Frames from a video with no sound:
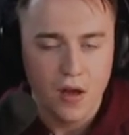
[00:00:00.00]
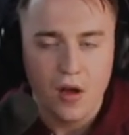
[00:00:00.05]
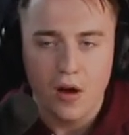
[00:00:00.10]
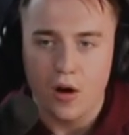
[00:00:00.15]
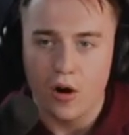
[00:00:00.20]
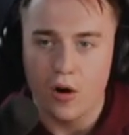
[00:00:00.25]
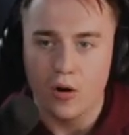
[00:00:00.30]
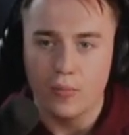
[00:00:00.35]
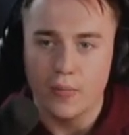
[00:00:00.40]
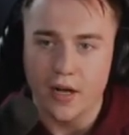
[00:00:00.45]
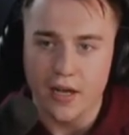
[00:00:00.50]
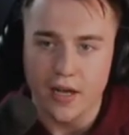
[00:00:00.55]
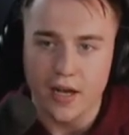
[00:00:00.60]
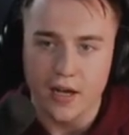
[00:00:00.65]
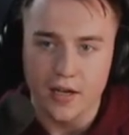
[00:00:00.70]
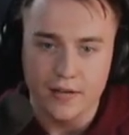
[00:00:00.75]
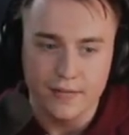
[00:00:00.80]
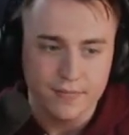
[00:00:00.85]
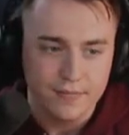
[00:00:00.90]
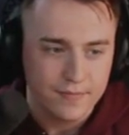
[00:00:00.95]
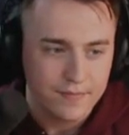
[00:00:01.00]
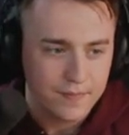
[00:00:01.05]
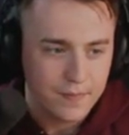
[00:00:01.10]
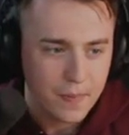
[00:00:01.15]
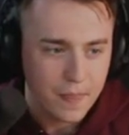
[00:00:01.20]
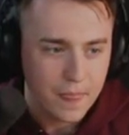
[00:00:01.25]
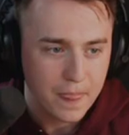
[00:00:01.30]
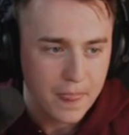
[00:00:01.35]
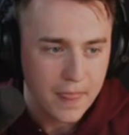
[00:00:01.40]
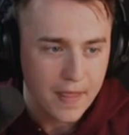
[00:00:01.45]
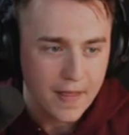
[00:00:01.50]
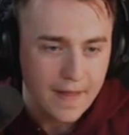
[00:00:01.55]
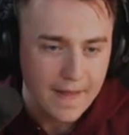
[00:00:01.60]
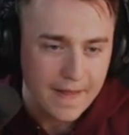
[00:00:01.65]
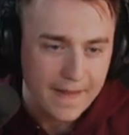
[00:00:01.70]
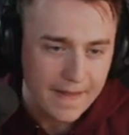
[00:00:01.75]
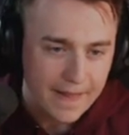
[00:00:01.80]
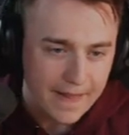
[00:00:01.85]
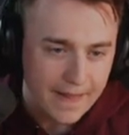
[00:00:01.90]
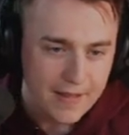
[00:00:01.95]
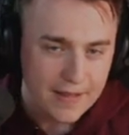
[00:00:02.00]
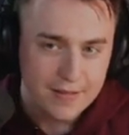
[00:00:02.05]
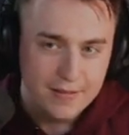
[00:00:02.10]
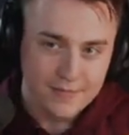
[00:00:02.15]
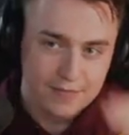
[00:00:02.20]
Oh my god. yeah, yeah, that, yeah.